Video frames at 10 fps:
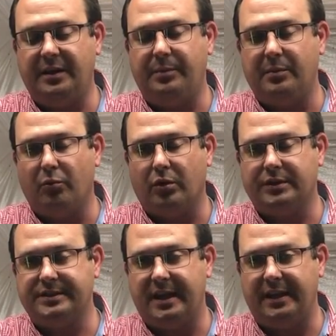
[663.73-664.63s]
be more
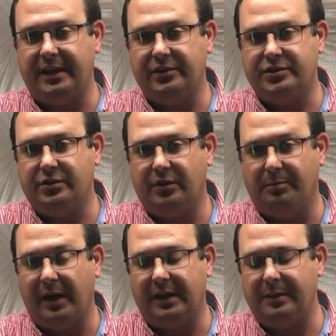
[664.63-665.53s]
set into the
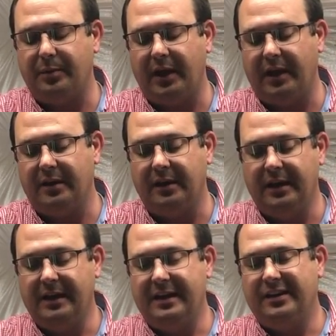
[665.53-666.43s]
belly pan.
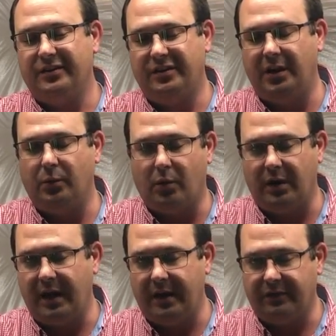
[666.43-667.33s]
Didn't want
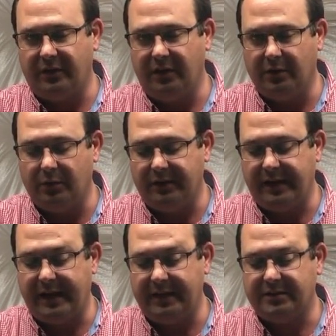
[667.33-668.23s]
to have to deal with
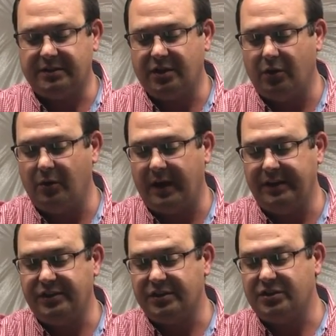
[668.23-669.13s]
that, so I
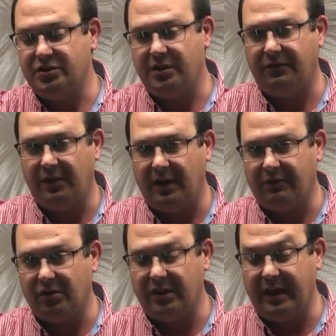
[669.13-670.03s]
just shifted
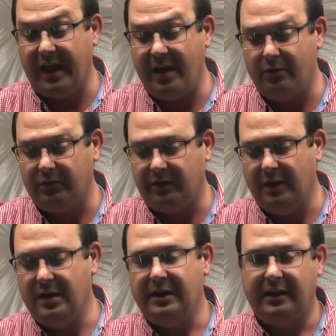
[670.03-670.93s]
everything out.
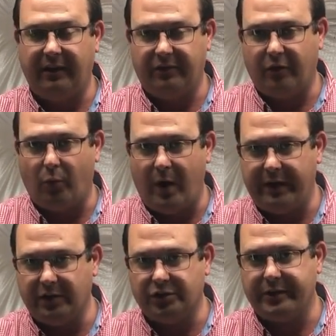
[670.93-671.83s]
Gives it a
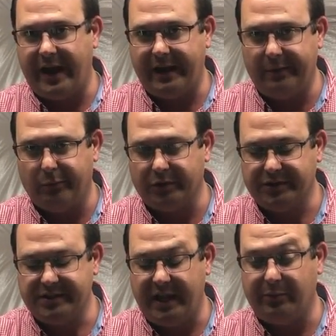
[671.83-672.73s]
wider track and more
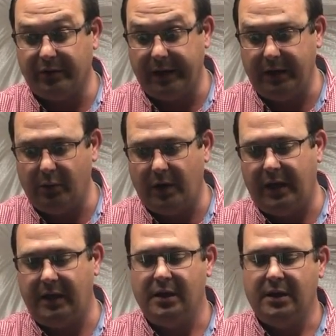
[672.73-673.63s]
stable anyway.